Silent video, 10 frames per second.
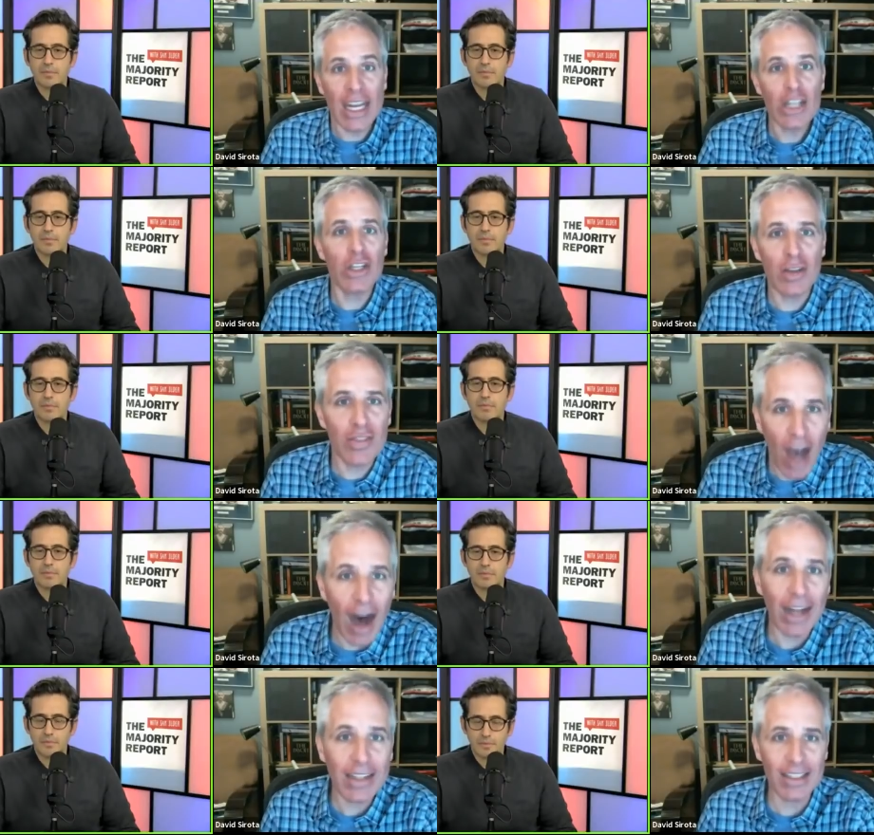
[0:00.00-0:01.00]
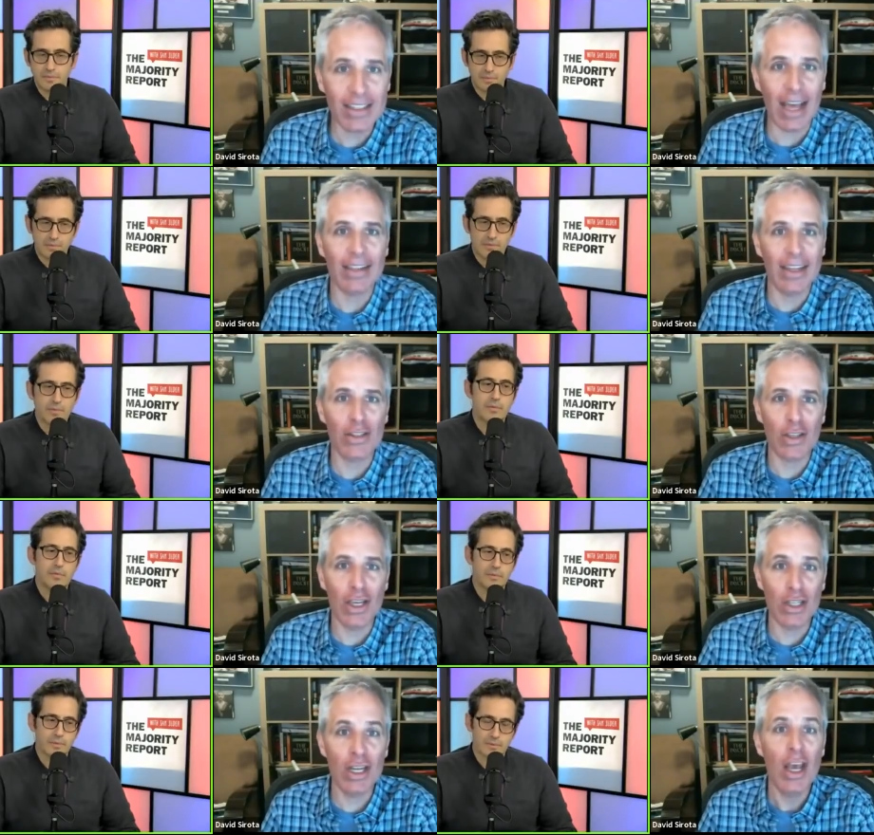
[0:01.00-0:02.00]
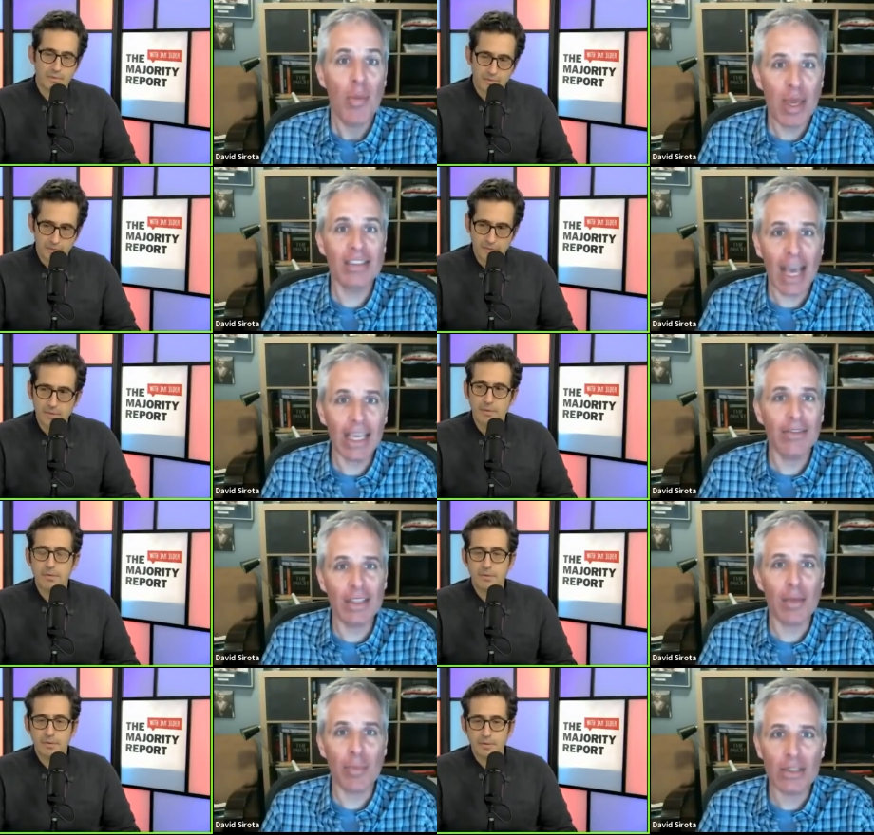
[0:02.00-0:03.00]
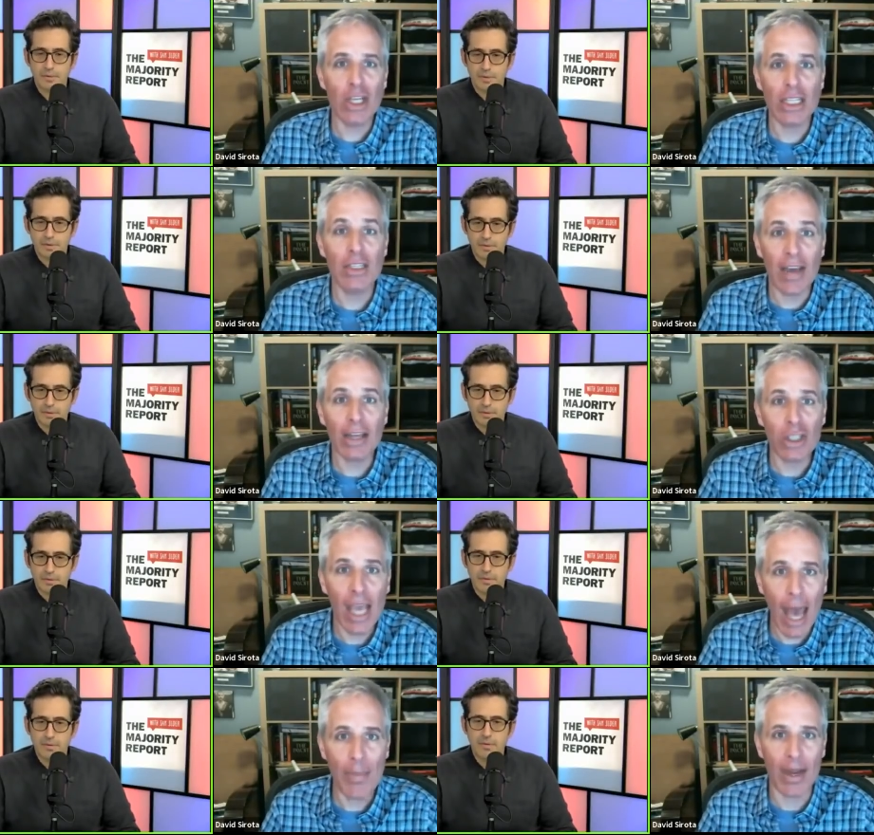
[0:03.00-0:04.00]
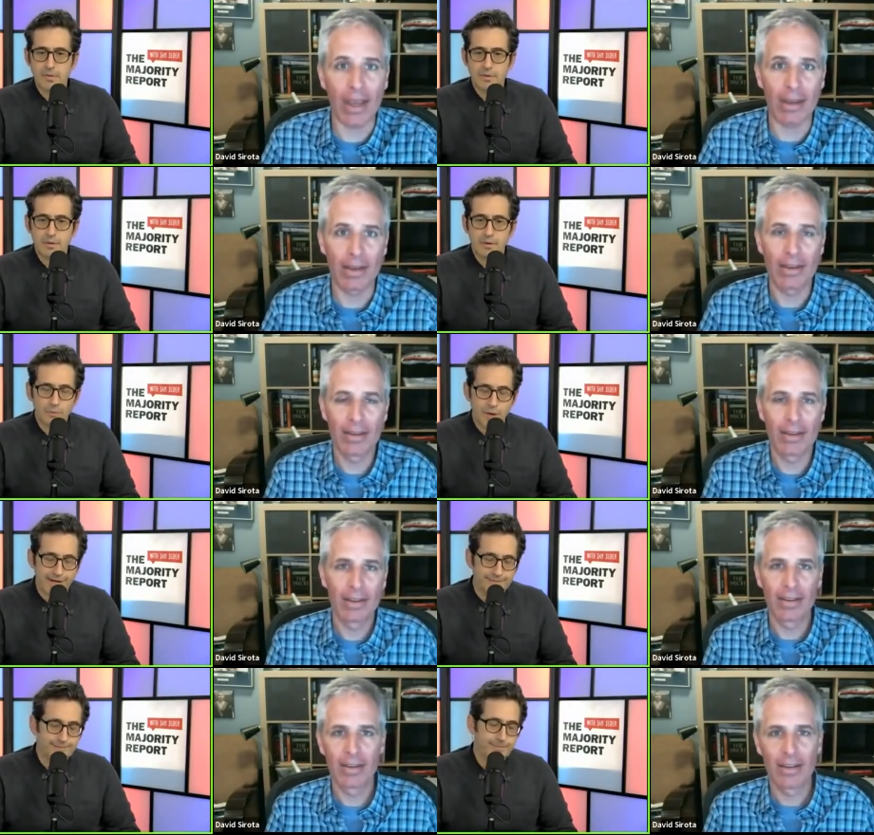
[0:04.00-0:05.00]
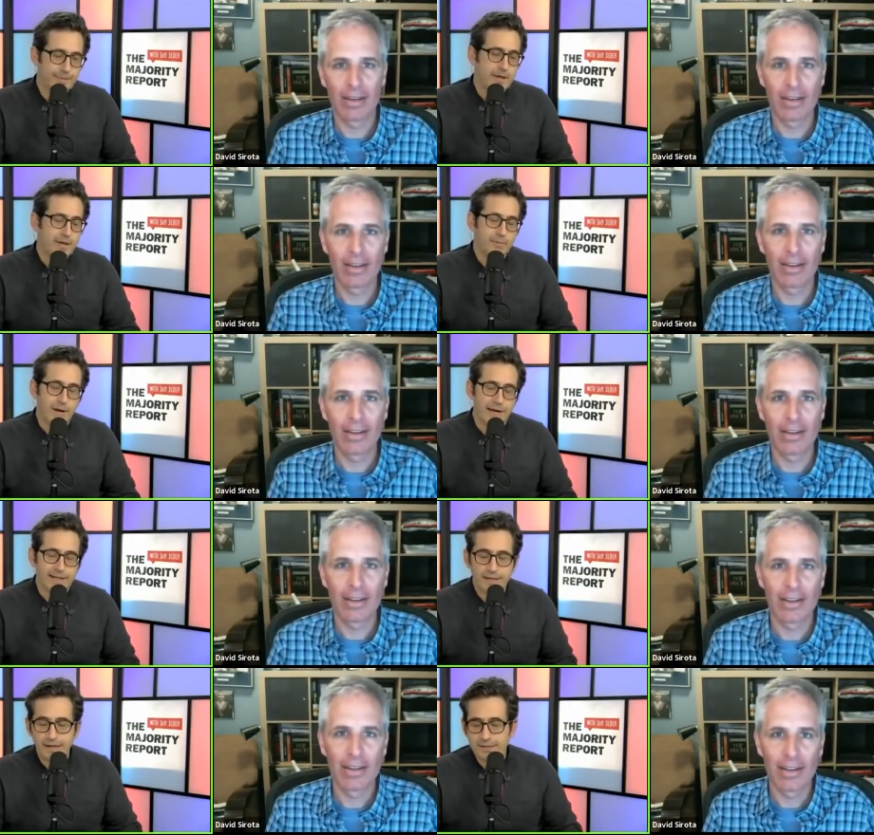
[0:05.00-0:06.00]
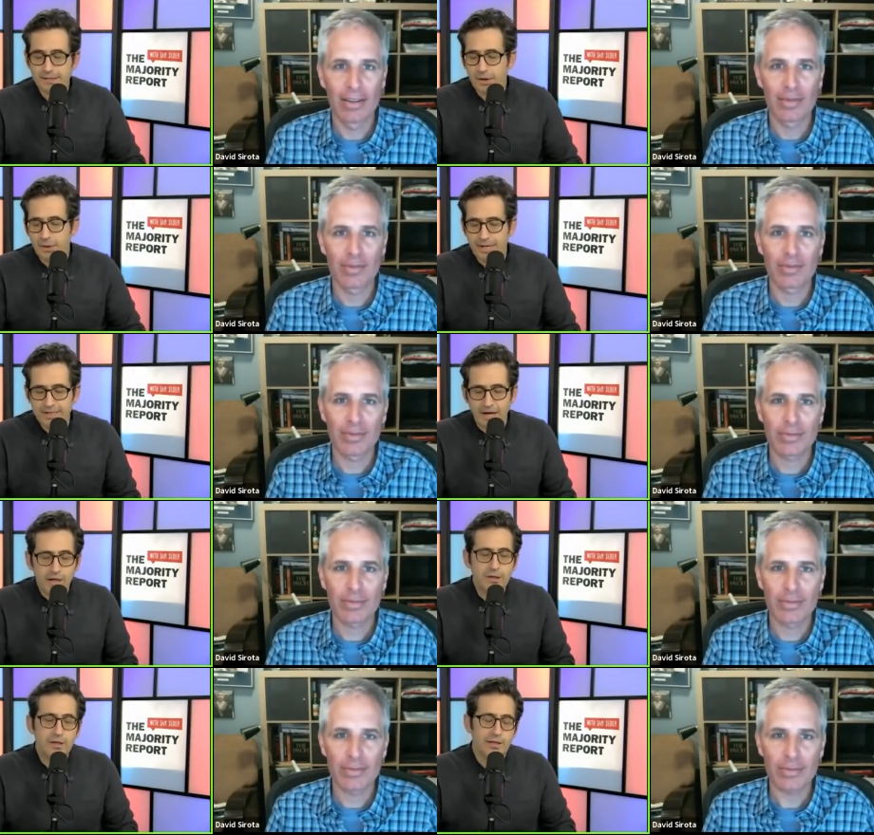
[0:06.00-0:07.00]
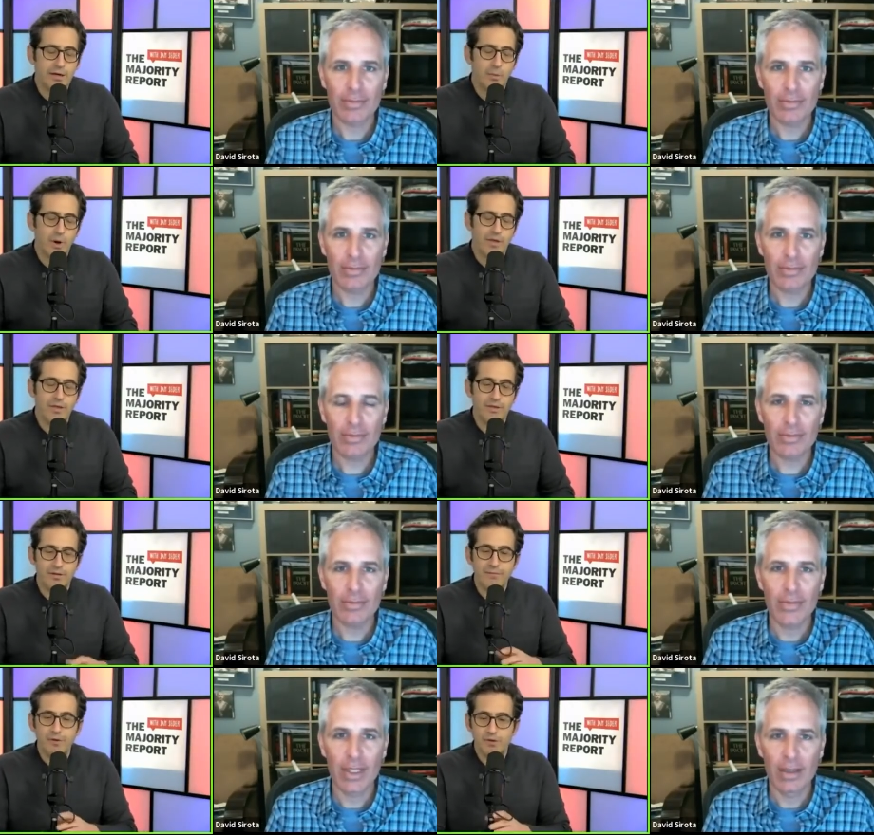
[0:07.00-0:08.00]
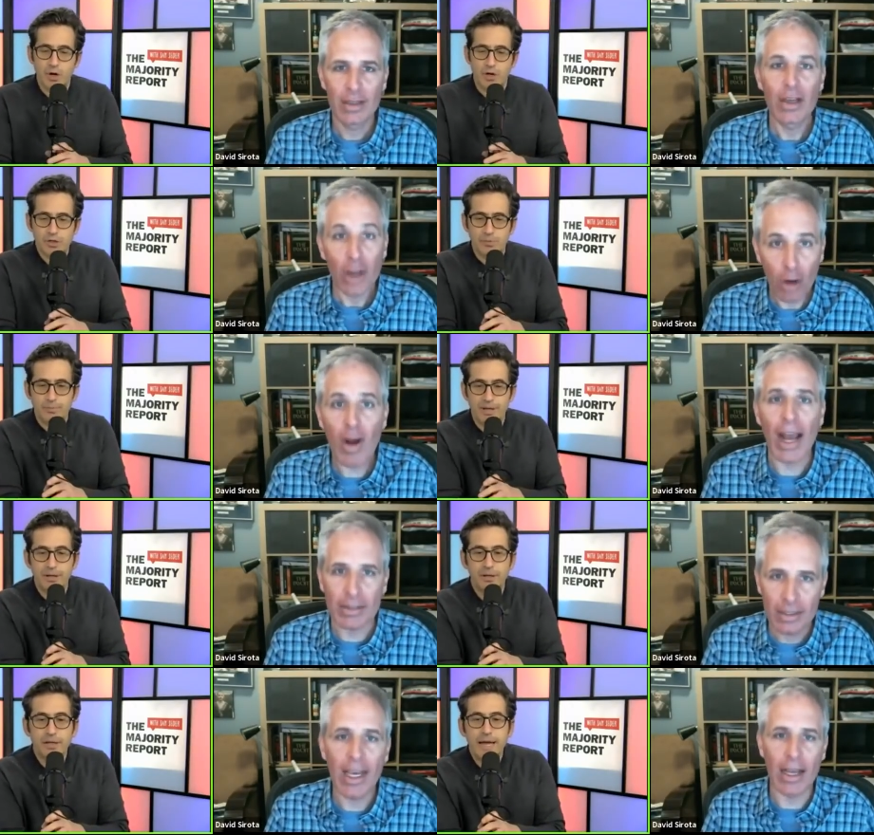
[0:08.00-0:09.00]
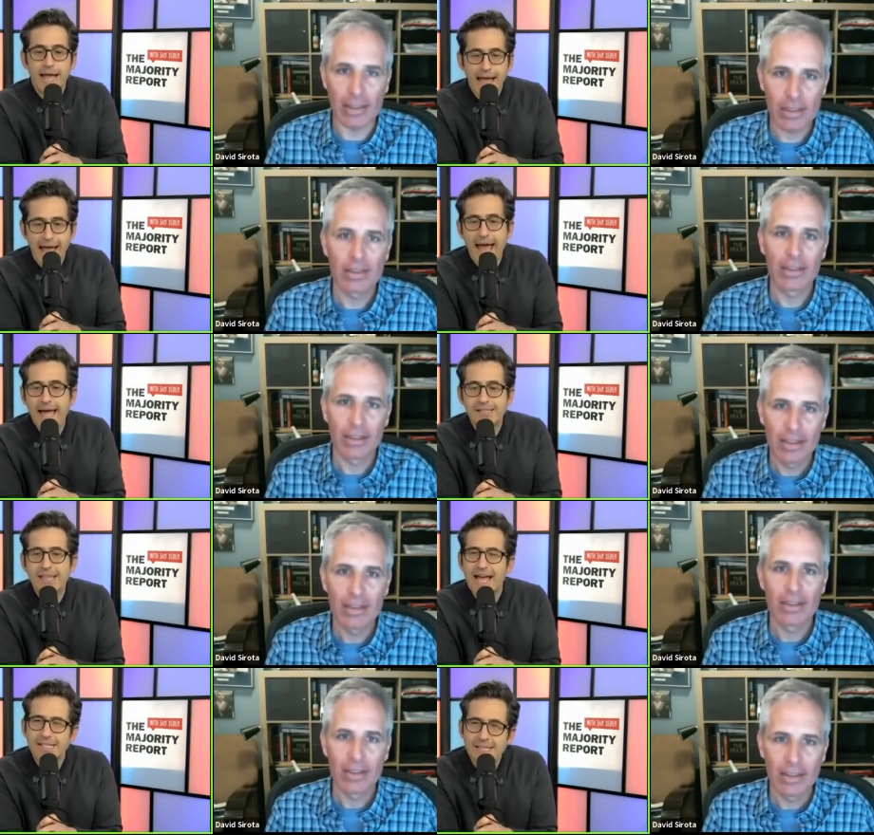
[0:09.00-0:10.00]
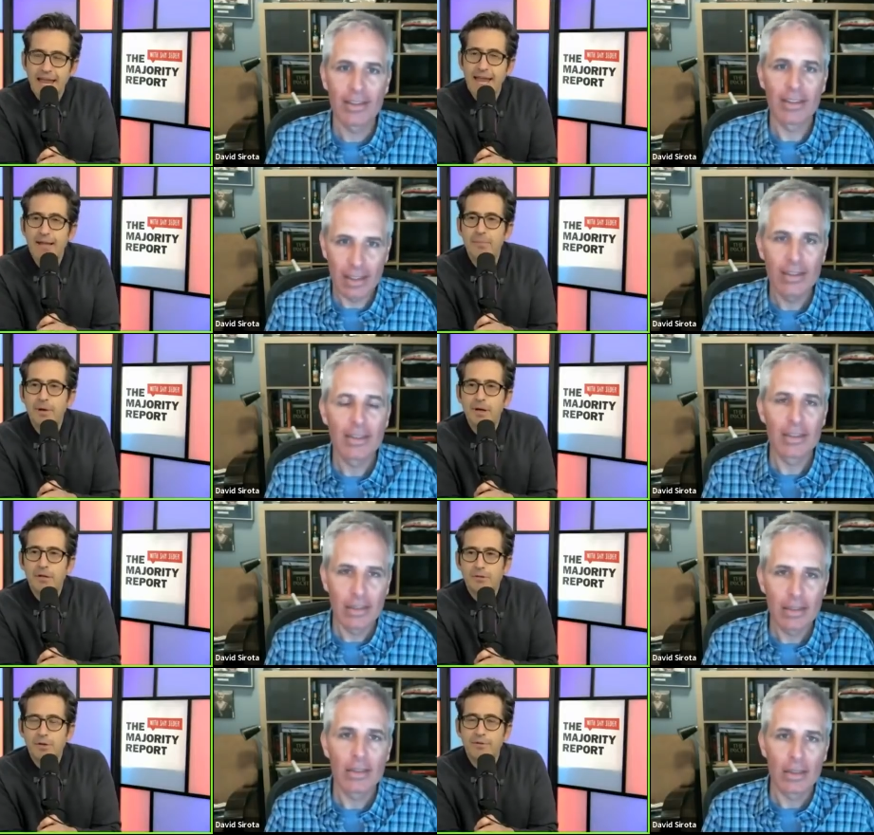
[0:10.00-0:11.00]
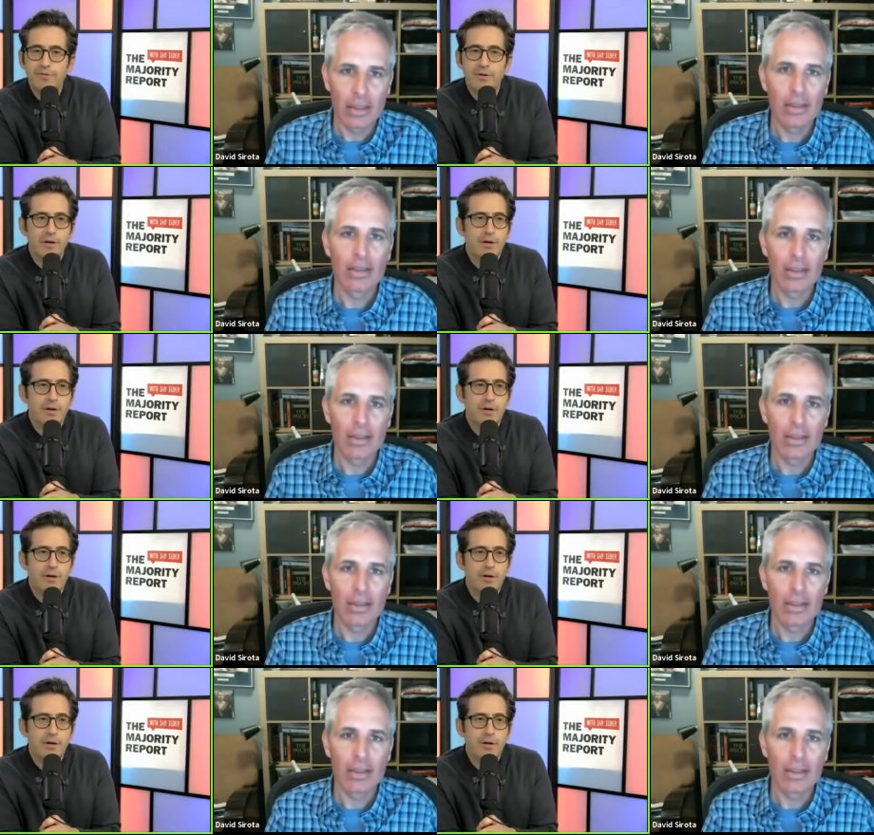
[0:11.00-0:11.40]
Speaker 1: initiatives onto that legislation, because that gives it the best chance of actually happening. Right.
Speaker 2: Right. And so it's unclear whether this infrastructure
Speaker 1: bill yes.
Speaker 2: adds that same sort of